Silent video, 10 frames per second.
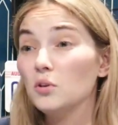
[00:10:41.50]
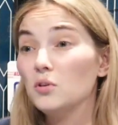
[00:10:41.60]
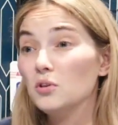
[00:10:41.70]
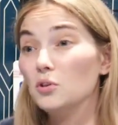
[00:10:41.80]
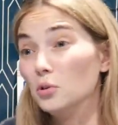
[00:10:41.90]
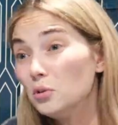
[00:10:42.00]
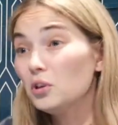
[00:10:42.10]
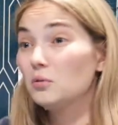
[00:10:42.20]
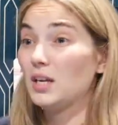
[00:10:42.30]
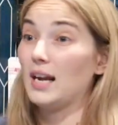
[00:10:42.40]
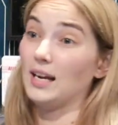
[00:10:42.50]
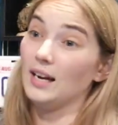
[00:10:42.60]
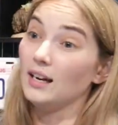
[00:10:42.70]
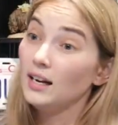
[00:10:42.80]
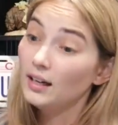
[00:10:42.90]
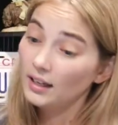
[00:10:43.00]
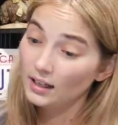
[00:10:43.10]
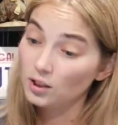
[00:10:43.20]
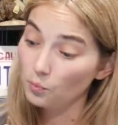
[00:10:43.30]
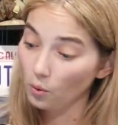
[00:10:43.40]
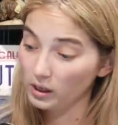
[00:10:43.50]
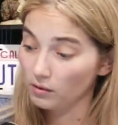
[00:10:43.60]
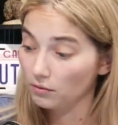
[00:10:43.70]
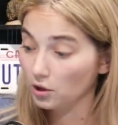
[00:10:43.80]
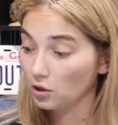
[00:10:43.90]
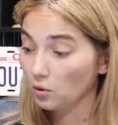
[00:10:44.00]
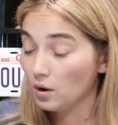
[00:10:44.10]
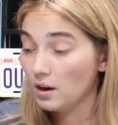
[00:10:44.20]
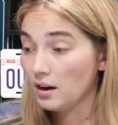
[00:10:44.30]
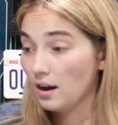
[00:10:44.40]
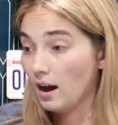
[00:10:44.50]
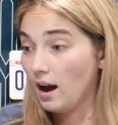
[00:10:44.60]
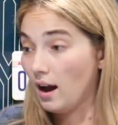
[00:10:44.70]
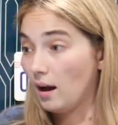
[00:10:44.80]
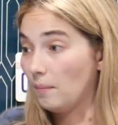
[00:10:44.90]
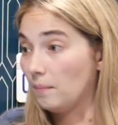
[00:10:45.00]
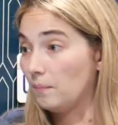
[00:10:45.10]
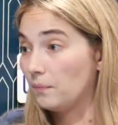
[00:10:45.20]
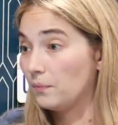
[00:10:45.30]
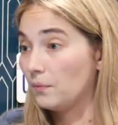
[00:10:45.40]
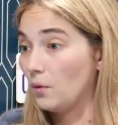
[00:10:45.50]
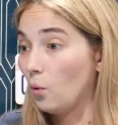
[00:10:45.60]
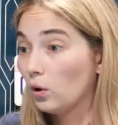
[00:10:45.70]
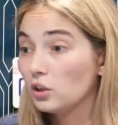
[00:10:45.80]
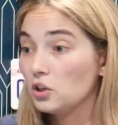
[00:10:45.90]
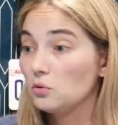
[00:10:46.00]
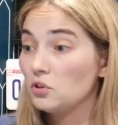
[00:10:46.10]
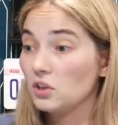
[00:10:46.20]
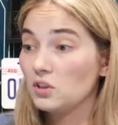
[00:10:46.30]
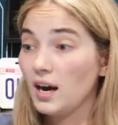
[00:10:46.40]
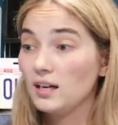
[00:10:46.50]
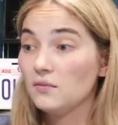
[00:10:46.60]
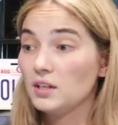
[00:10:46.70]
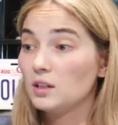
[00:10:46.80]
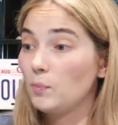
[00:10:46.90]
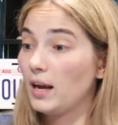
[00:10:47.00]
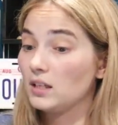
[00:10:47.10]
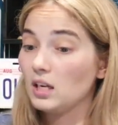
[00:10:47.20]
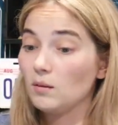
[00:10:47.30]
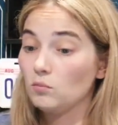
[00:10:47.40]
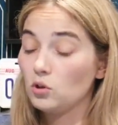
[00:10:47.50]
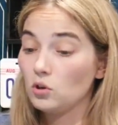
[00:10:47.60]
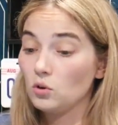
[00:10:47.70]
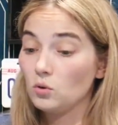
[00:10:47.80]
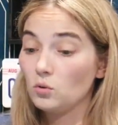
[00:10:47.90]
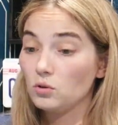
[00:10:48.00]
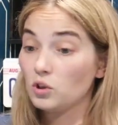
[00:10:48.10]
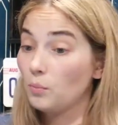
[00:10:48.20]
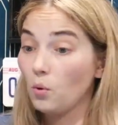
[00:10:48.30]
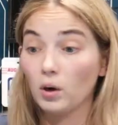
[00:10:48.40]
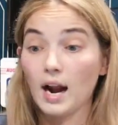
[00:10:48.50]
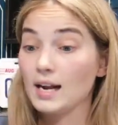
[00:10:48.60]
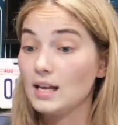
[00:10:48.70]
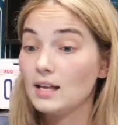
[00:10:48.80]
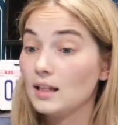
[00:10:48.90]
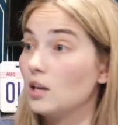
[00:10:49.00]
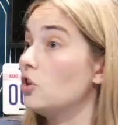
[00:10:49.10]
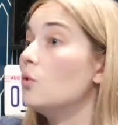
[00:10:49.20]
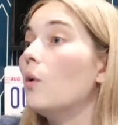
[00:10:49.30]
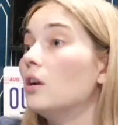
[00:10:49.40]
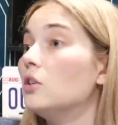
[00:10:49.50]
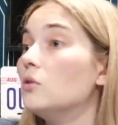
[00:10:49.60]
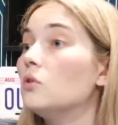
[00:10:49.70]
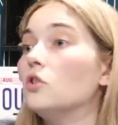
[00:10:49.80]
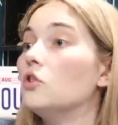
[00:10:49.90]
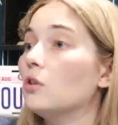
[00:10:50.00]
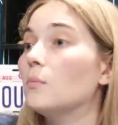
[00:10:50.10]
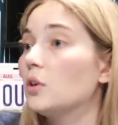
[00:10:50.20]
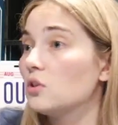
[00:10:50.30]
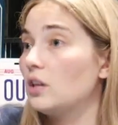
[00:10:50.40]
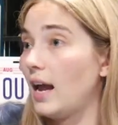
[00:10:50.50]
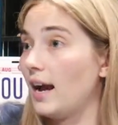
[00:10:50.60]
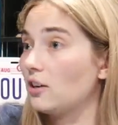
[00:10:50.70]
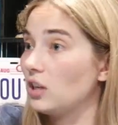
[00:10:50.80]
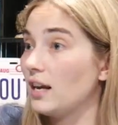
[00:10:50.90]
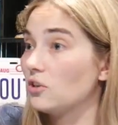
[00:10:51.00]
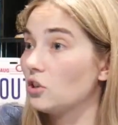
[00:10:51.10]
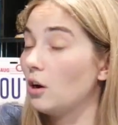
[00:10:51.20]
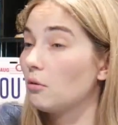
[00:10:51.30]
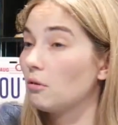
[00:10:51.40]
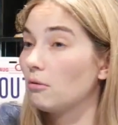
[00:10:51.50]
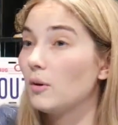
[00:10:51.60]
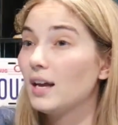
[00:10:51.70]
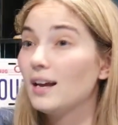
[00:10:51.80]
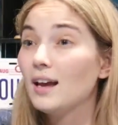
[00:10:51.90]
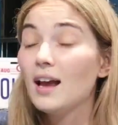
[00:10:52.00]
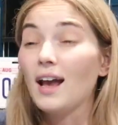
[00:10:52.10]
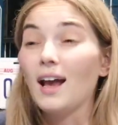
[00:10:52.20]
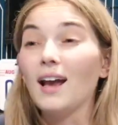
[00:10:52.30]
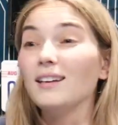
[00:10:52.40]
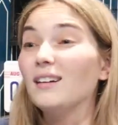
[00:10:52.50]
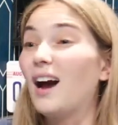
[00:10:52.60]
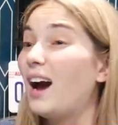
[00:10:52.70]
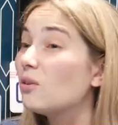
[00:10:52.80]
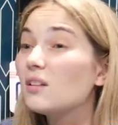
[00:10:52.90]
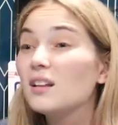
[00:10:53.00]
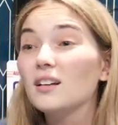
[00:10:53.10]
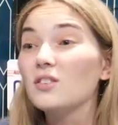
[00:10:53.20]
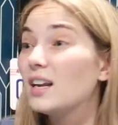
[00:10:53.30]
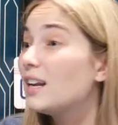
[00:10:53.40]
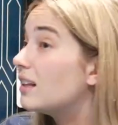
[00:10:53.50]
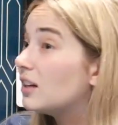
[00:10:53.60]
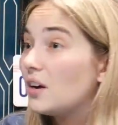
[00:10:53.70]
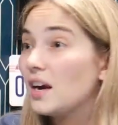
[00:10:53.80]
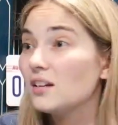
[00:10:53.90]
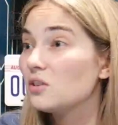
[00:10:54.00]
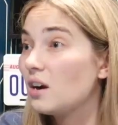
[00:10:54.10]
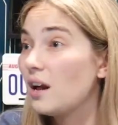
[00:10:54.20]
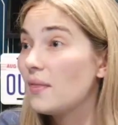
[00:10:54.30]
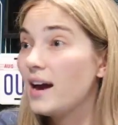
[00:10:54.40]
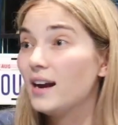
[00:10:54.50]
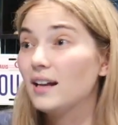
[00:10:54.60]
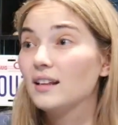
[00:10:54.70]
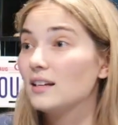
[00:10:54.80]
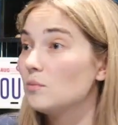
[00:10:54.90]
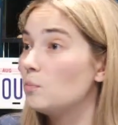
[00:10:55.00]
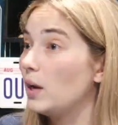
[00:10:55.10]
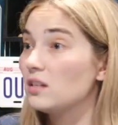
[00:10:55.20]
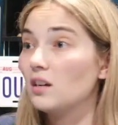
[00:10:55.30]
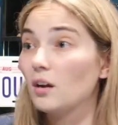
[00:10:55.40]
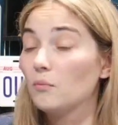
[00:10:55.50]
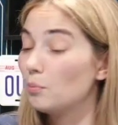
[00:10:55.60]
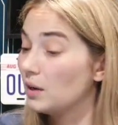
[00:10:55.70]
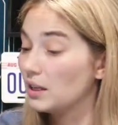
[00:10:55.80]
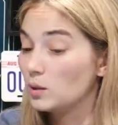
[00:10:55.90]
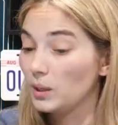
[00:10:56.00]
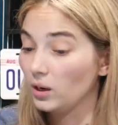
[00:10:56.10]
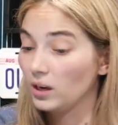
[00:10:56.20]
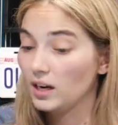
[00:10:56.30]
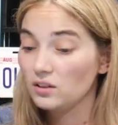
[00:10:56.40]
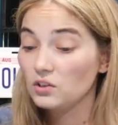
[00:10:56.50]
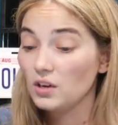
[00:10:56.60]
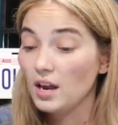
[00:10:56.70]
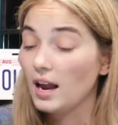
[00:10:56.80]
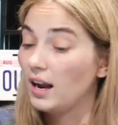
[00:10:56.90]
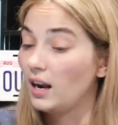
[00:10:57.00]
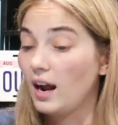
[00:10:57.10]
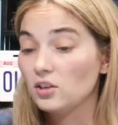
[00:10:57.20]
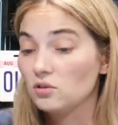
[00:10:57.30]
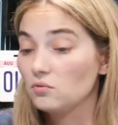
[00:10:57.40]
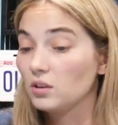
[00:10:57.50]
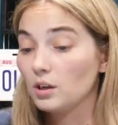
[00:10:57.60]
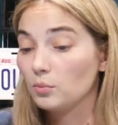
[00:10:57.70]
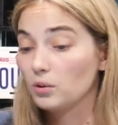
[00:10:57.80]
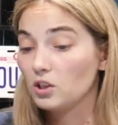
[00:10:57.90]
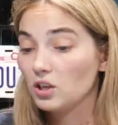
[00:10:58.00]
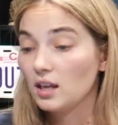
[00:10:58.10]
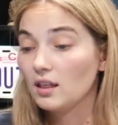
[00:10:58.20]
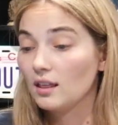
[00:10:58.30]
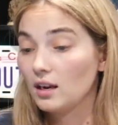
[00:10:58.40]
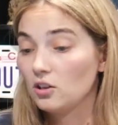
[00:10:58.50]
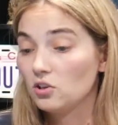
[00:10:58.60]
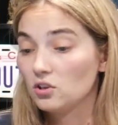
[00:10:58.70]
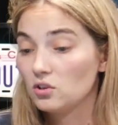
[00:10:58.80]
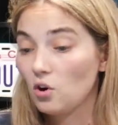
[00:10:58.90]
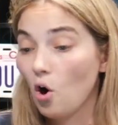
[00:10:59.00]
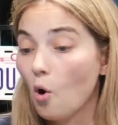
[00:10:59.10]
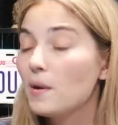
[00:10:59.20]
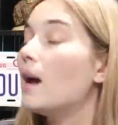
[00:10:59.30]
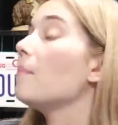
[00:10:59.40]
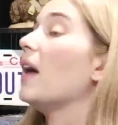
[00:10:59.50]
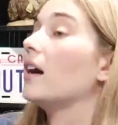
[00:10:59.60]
you take in his point of view? Or do you just kind of expect him to support anything that you want to do, since you're the person that actually has to go through it? And I don't think there's any clear answer on that. I think it's based on experience. And I just really appreciate that they just open up that